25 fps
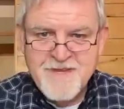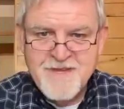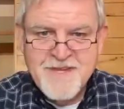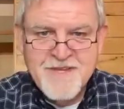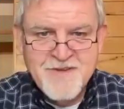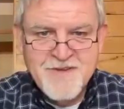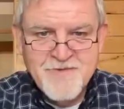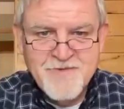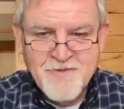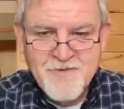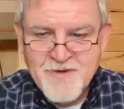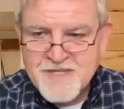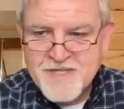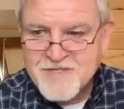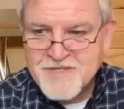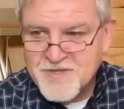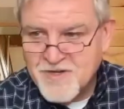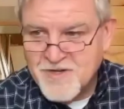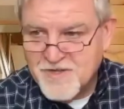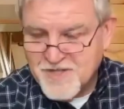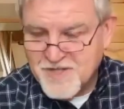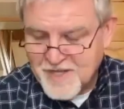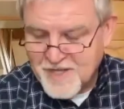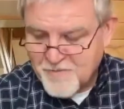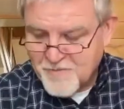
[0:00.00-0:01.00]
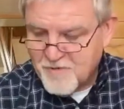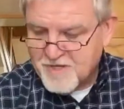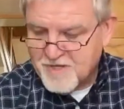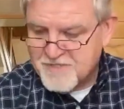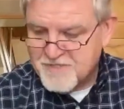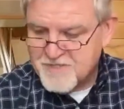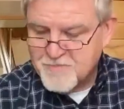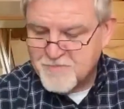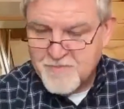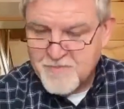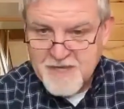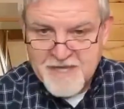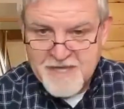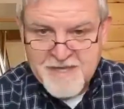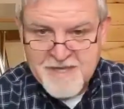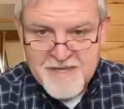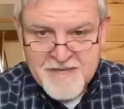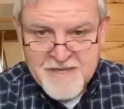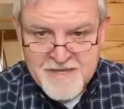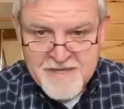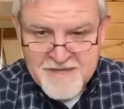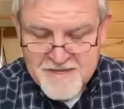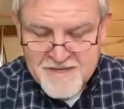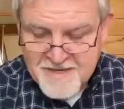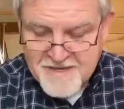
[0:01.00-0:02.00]
we certainly want to be
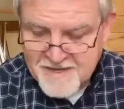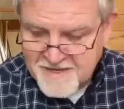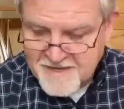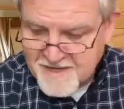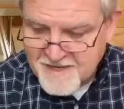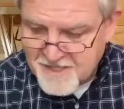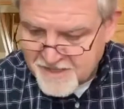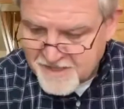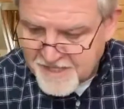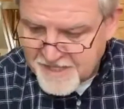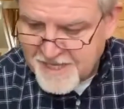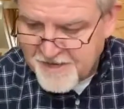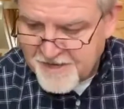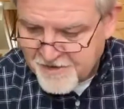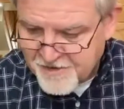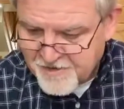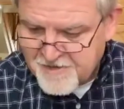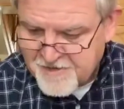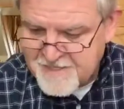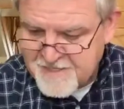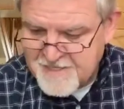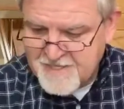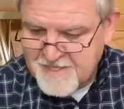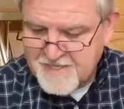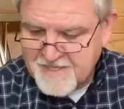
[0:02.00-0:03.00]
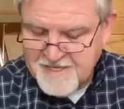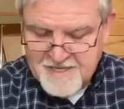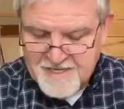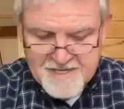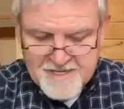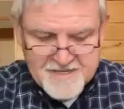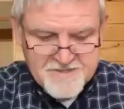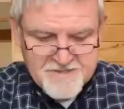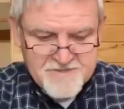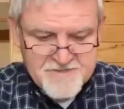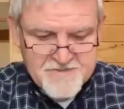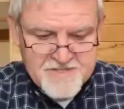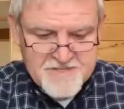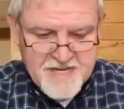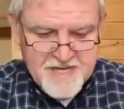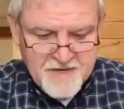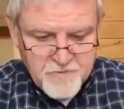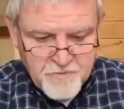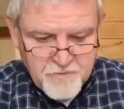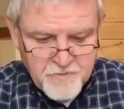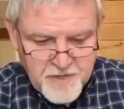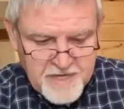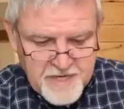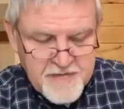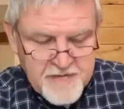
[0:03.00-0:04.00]
uh, clear uh, that
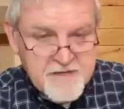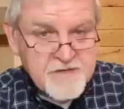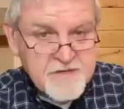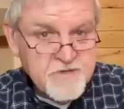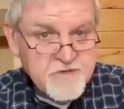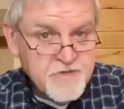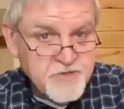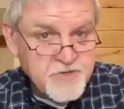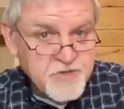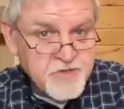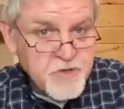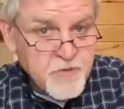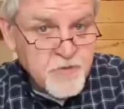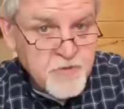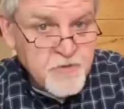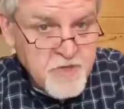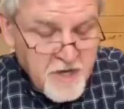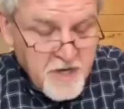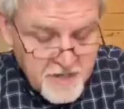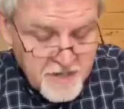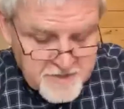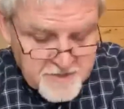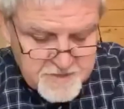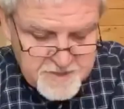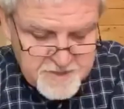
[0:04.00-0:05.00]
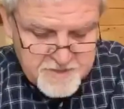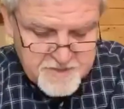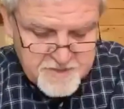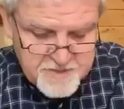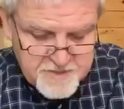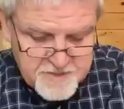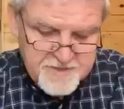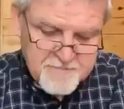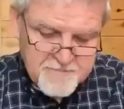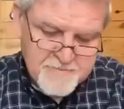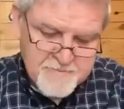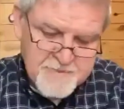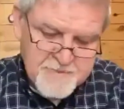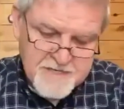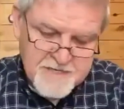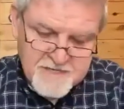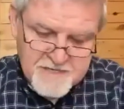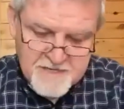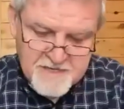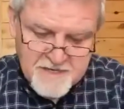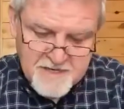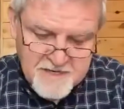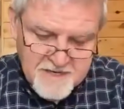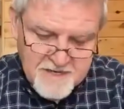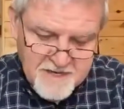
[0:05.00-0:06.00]
we do not um,
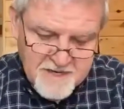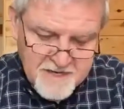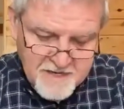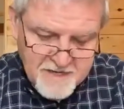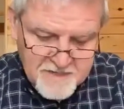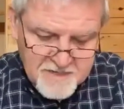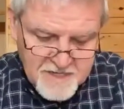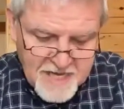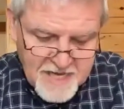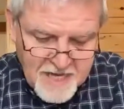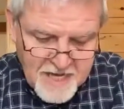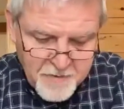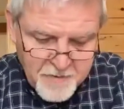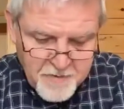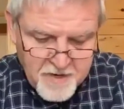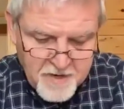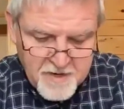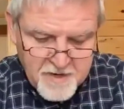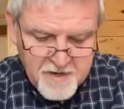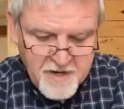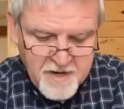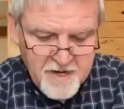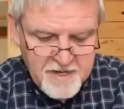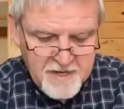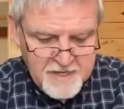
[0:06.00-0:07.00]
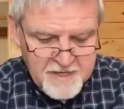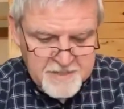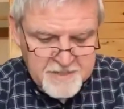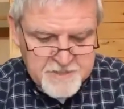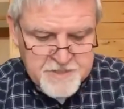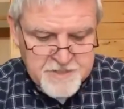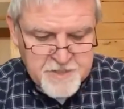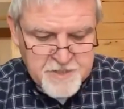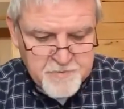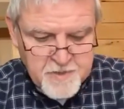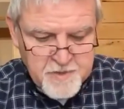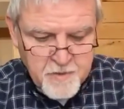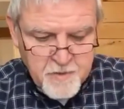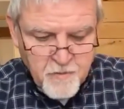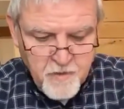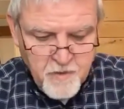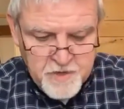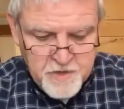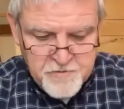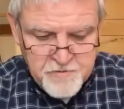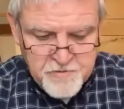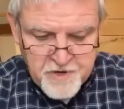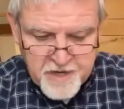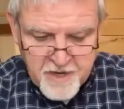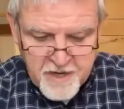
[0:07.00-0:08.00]
uh, allow our eyes to be
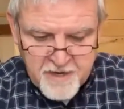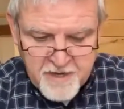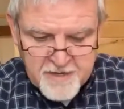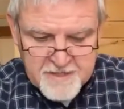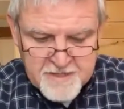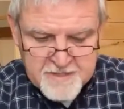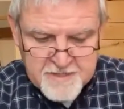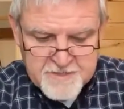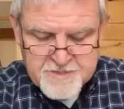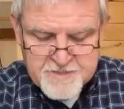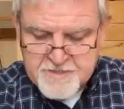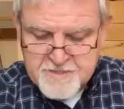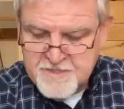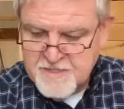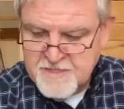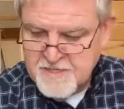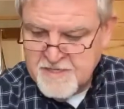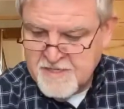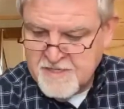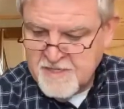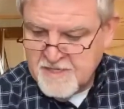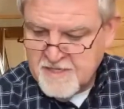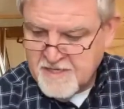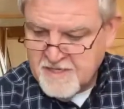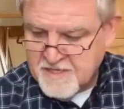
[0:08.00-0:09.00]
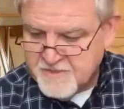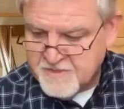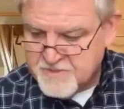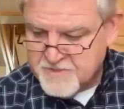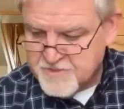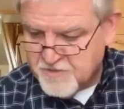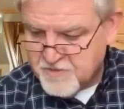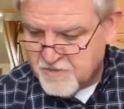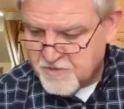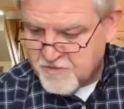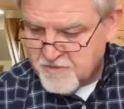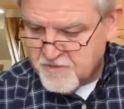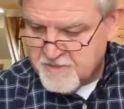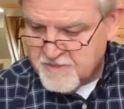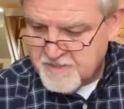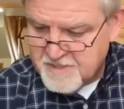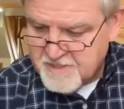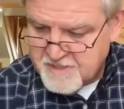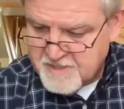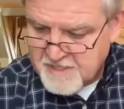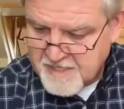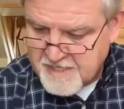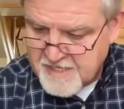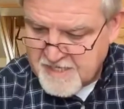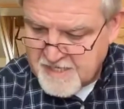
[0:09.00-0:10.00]
wandering eyes. And so
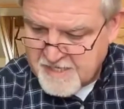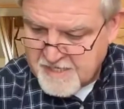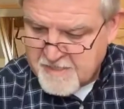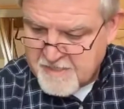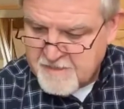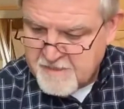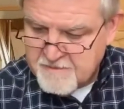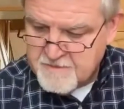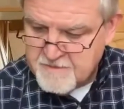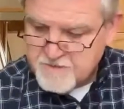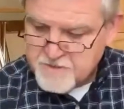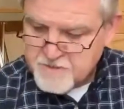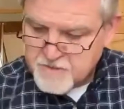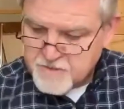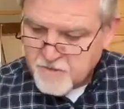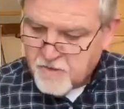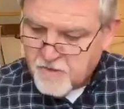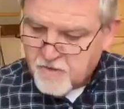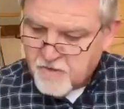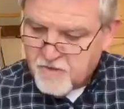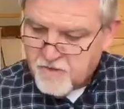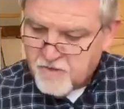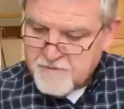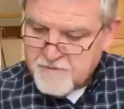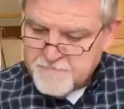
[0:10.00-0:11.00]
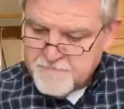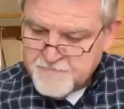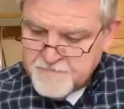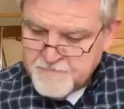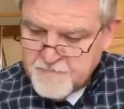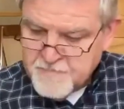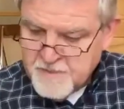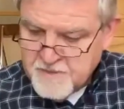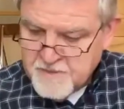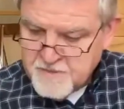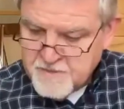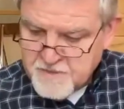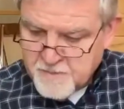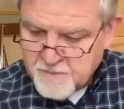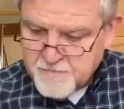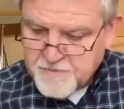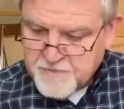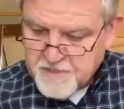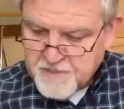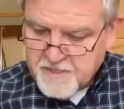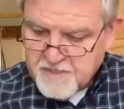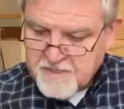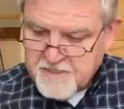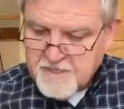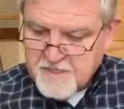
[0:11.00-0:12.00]
he saw
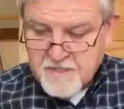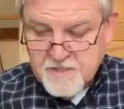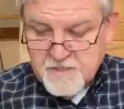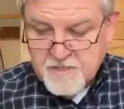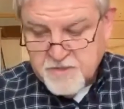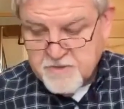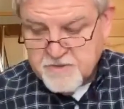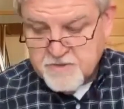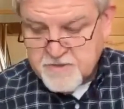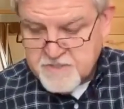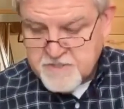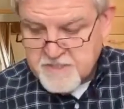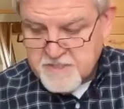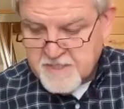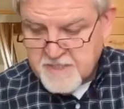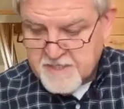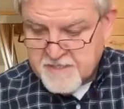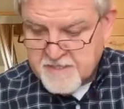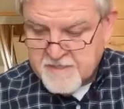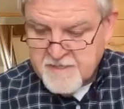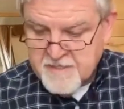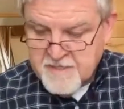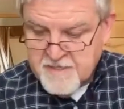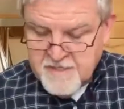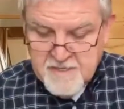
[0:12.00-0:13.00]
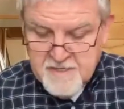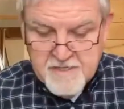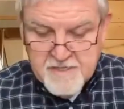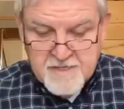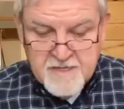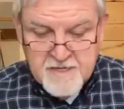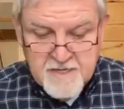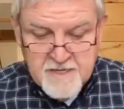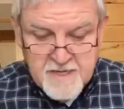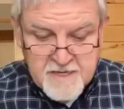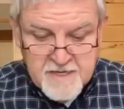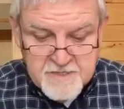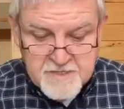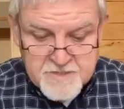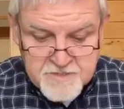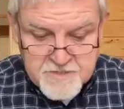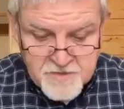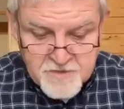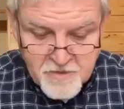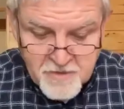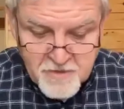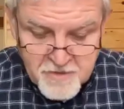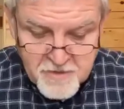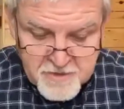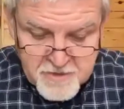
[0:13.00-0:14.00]
something that he shouldn't see. He
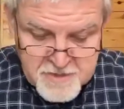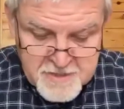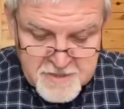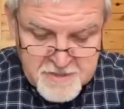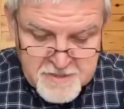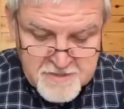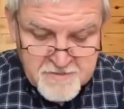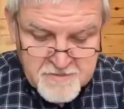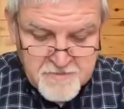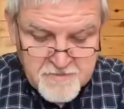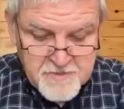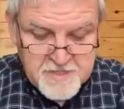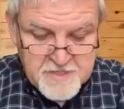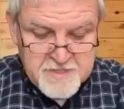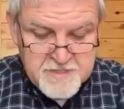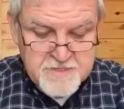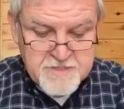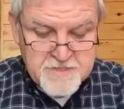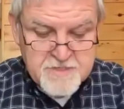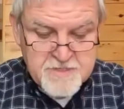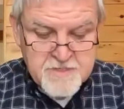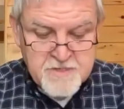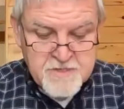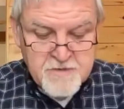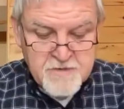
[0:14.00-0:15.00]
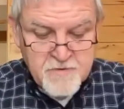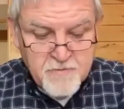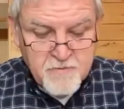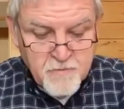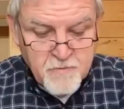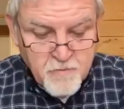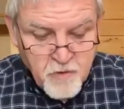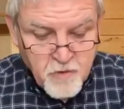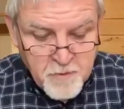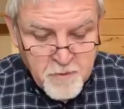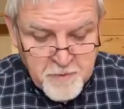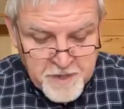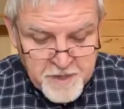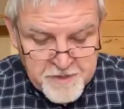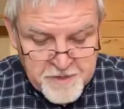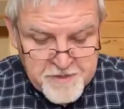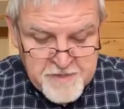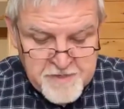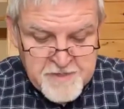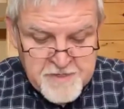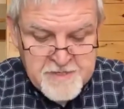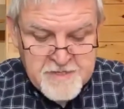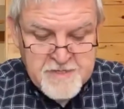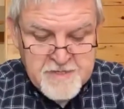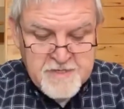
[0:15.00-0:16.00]
saw this woman,
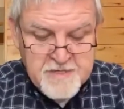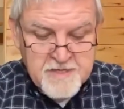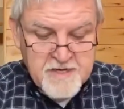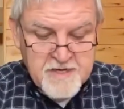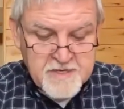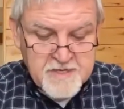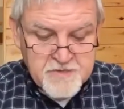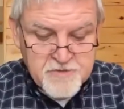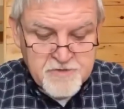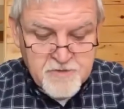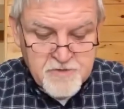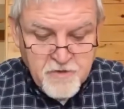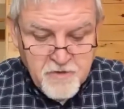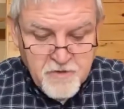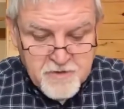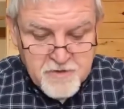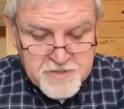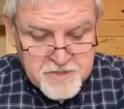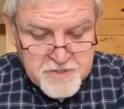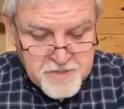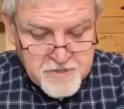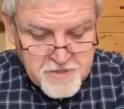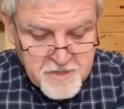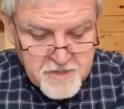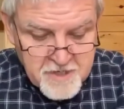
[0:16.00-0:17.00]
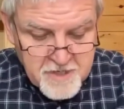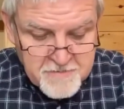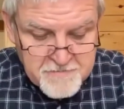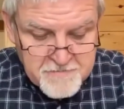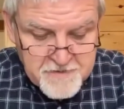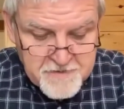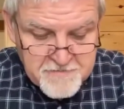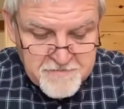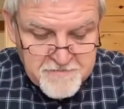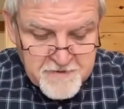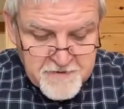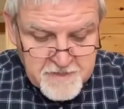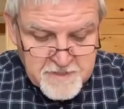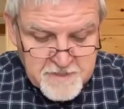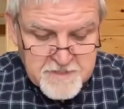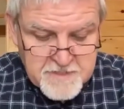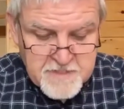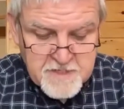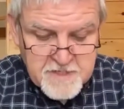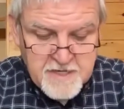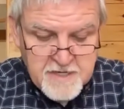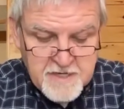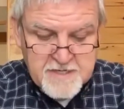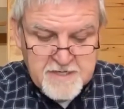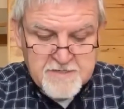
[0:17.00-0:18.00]
a daughter of the
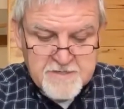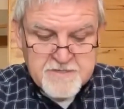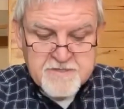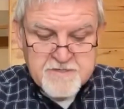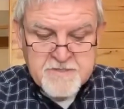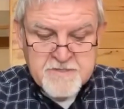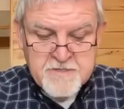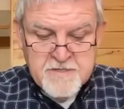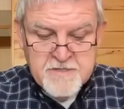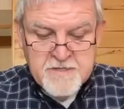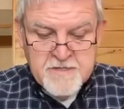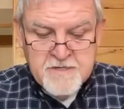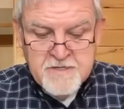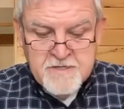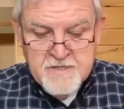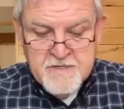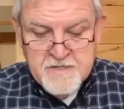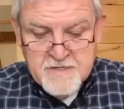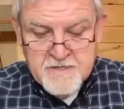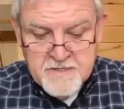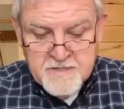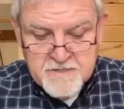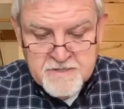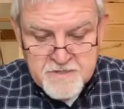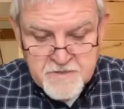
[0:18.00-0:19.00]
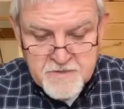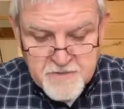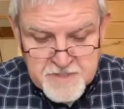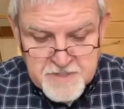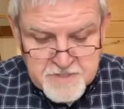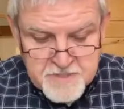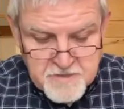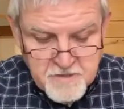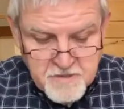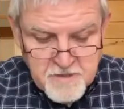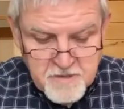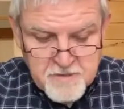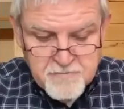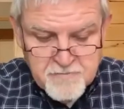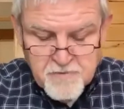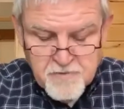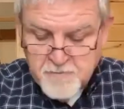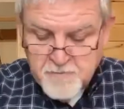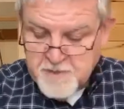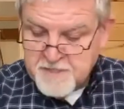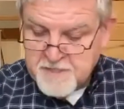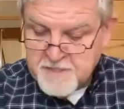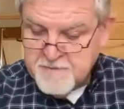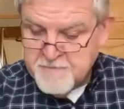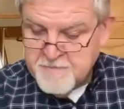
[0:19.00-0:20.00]
Philistines. And so he saw a woman.
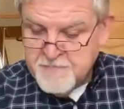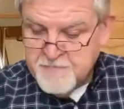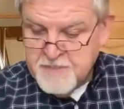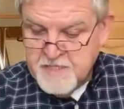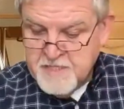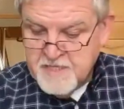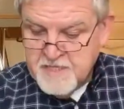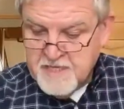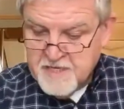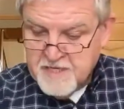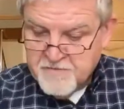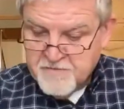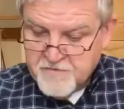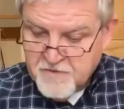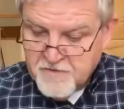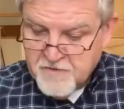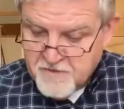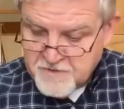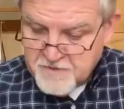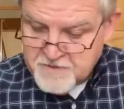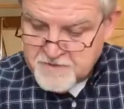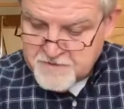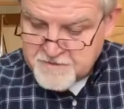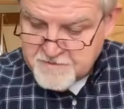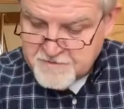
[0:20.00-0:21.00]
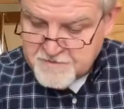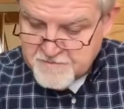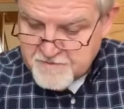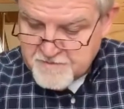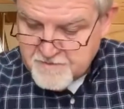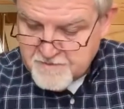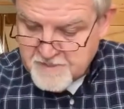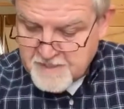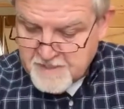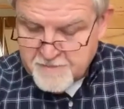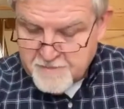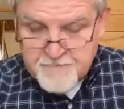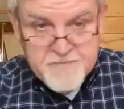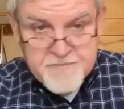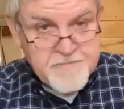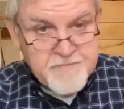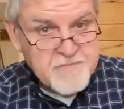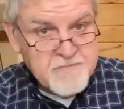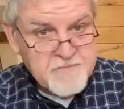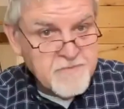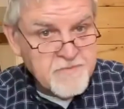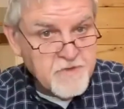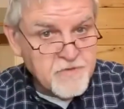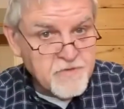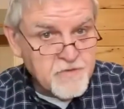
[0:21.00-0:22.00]
And of course, um,
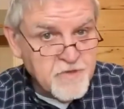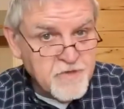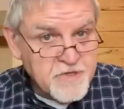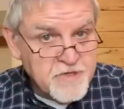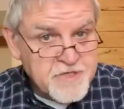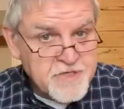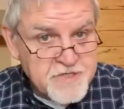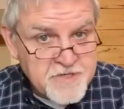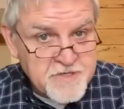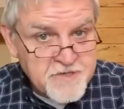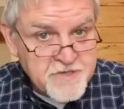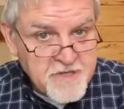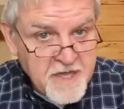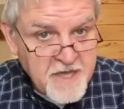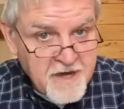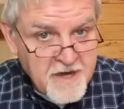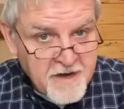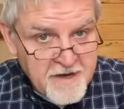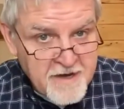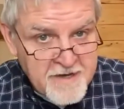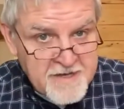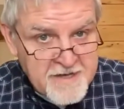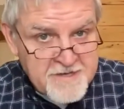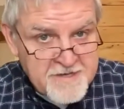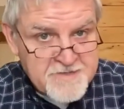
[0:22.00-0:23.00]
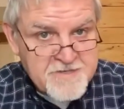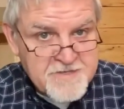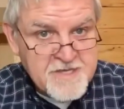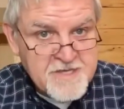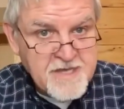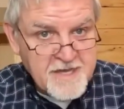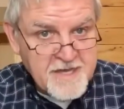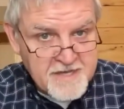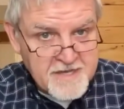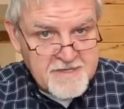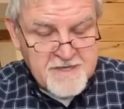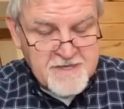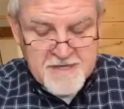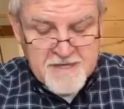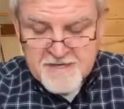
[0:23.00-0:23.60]
the lust of the eyes kicked in.